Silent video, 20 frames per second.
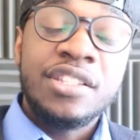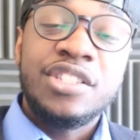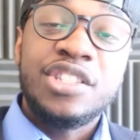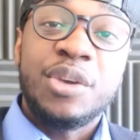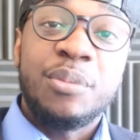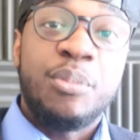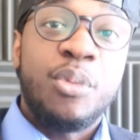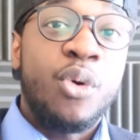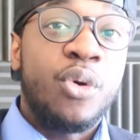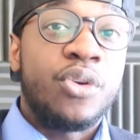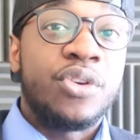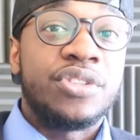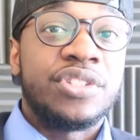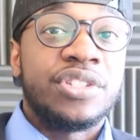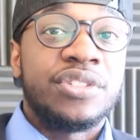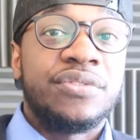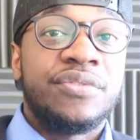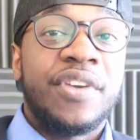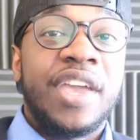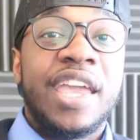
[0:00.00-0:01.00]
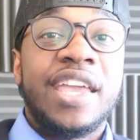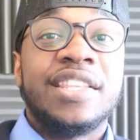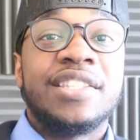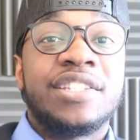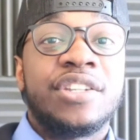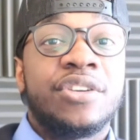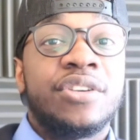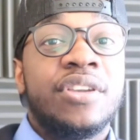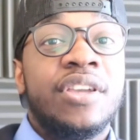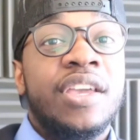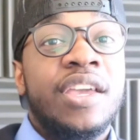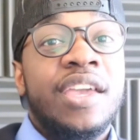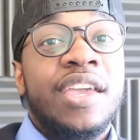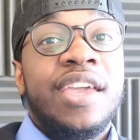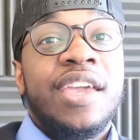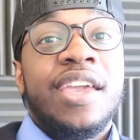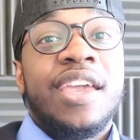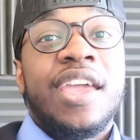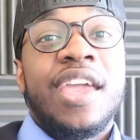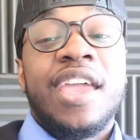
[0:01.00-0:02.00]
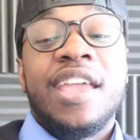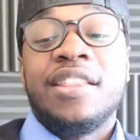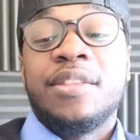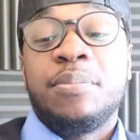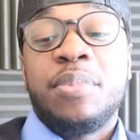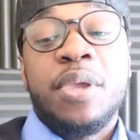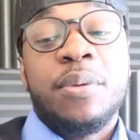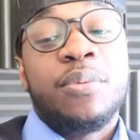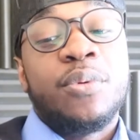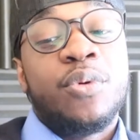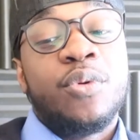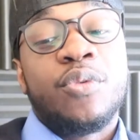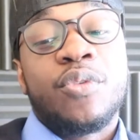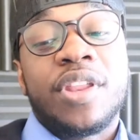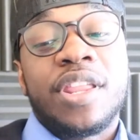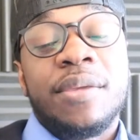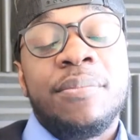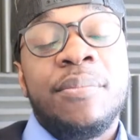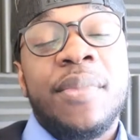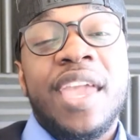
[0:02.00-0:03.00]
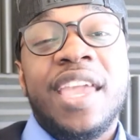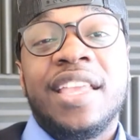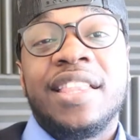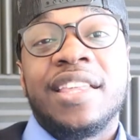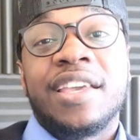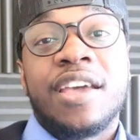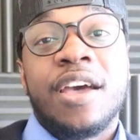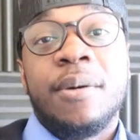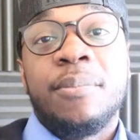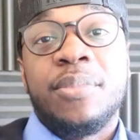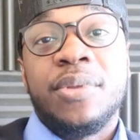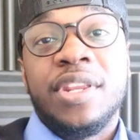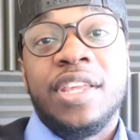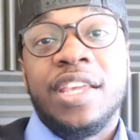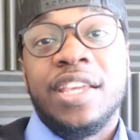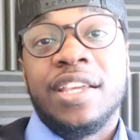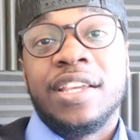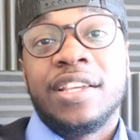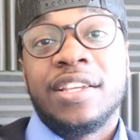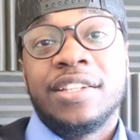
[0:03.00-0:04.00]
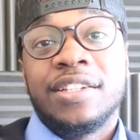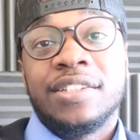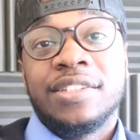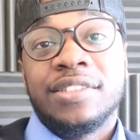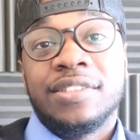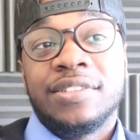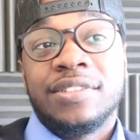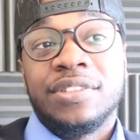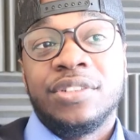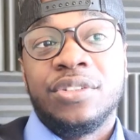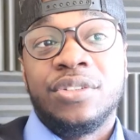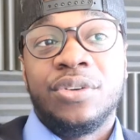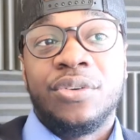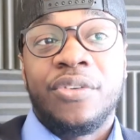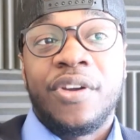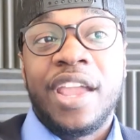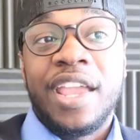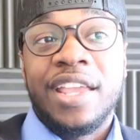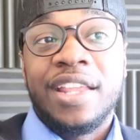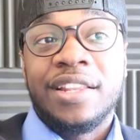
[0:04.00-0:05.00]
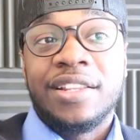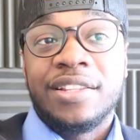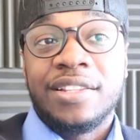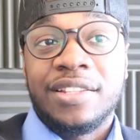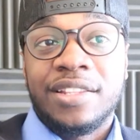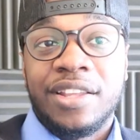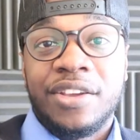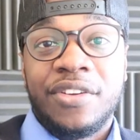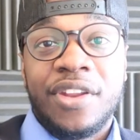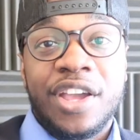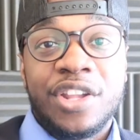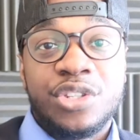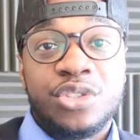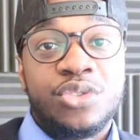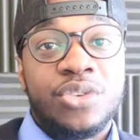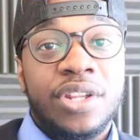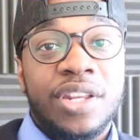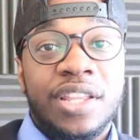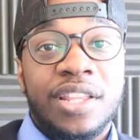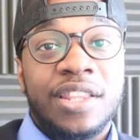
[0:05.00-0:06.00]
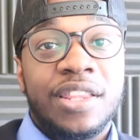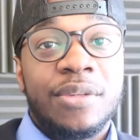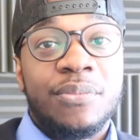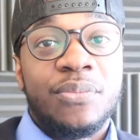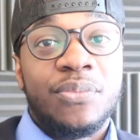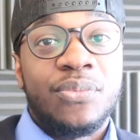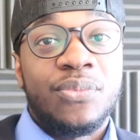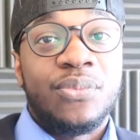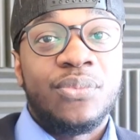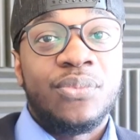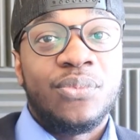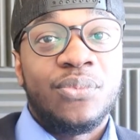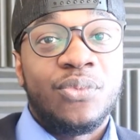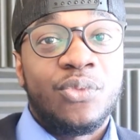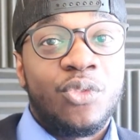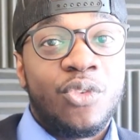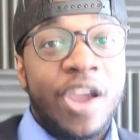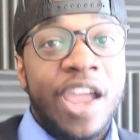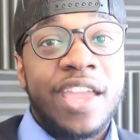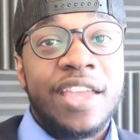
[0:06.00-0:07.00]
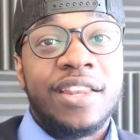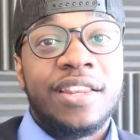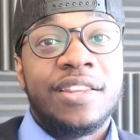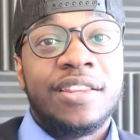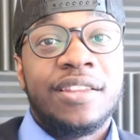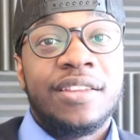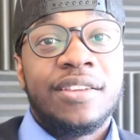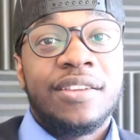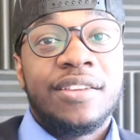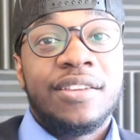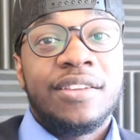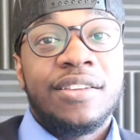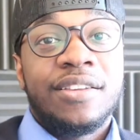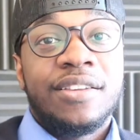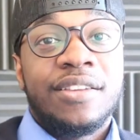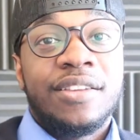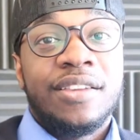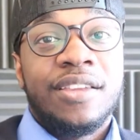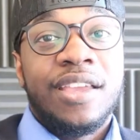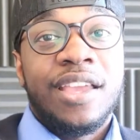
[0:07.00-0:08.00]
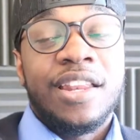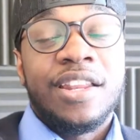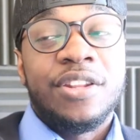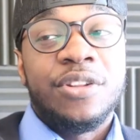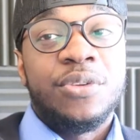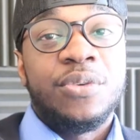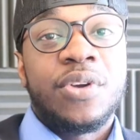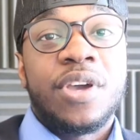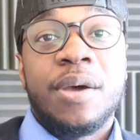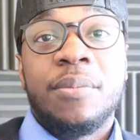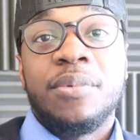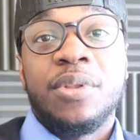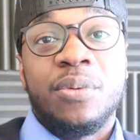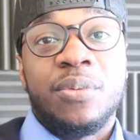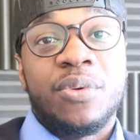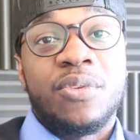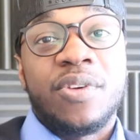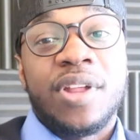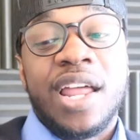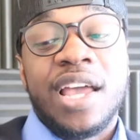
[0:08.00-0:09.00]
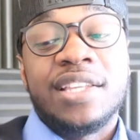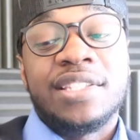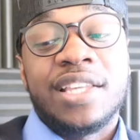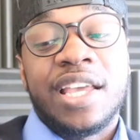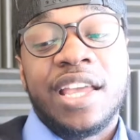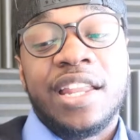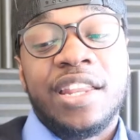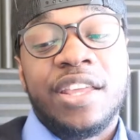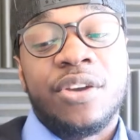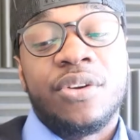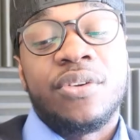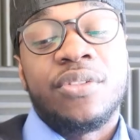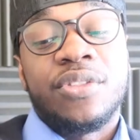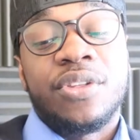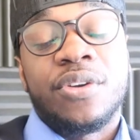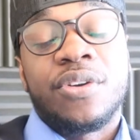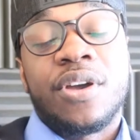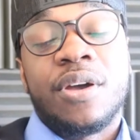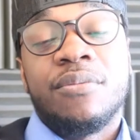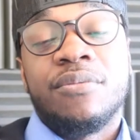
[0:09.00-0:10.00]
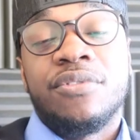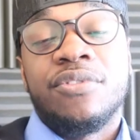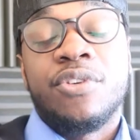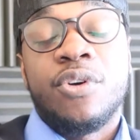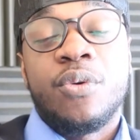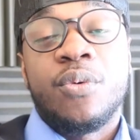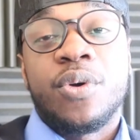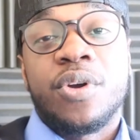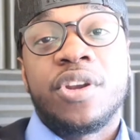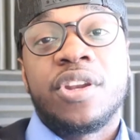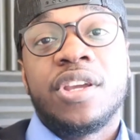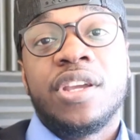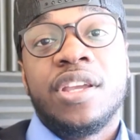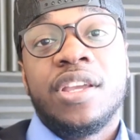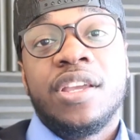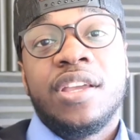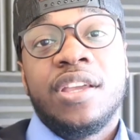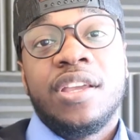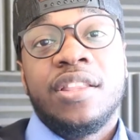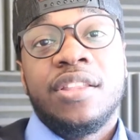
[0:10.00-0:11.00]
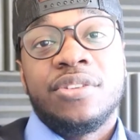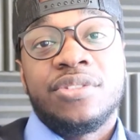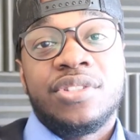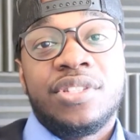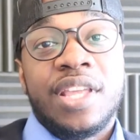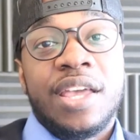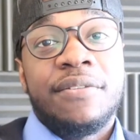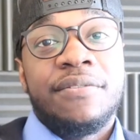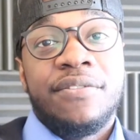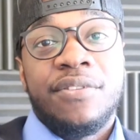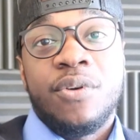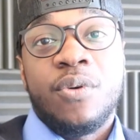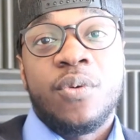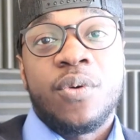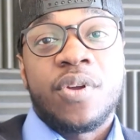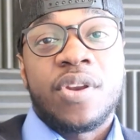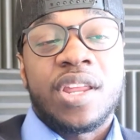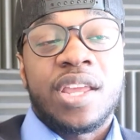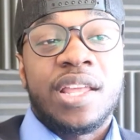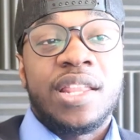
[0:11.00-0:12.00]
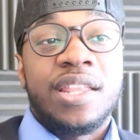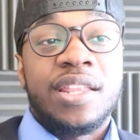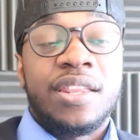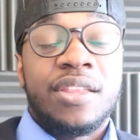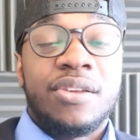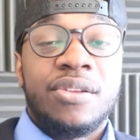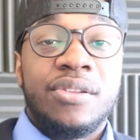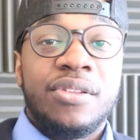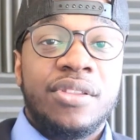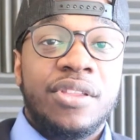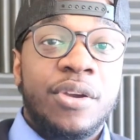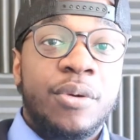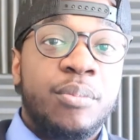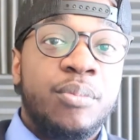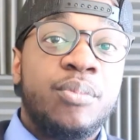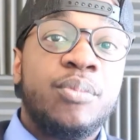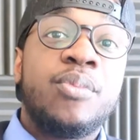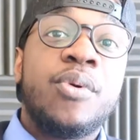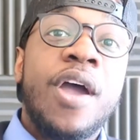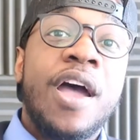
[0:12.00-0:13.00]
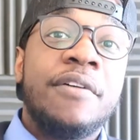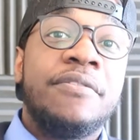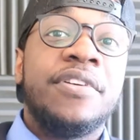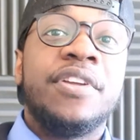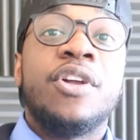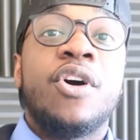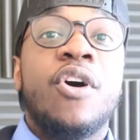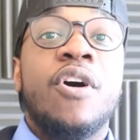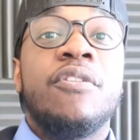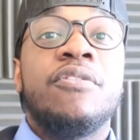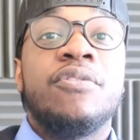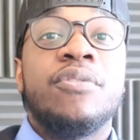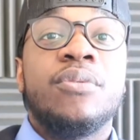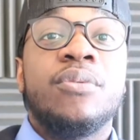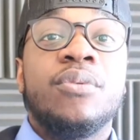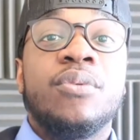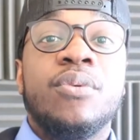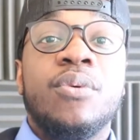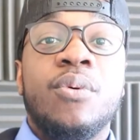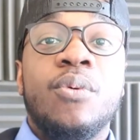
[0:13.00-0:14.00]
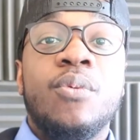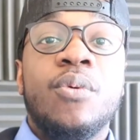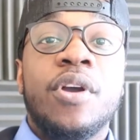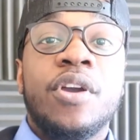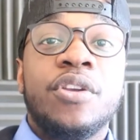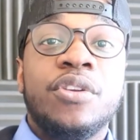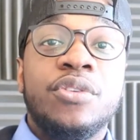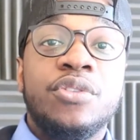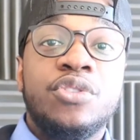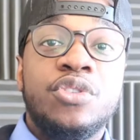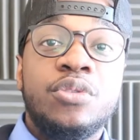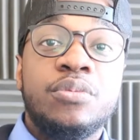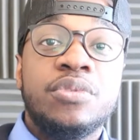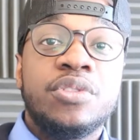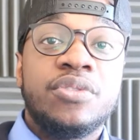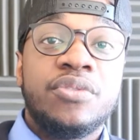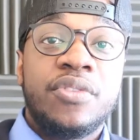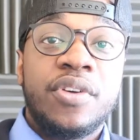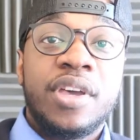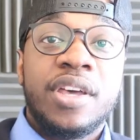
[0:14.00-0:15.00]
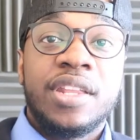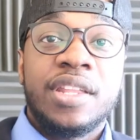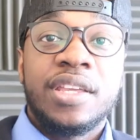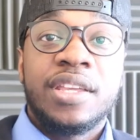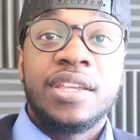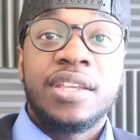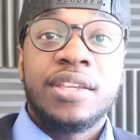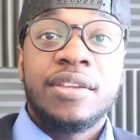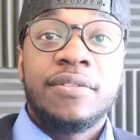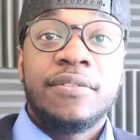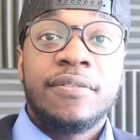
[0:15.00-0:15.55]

supporters, its fans, the people who really make the company great. They're not treating them right, and a new company will realize that, and they'll come forward, they'll step forward, and then they'll profit off where YouTube is failing.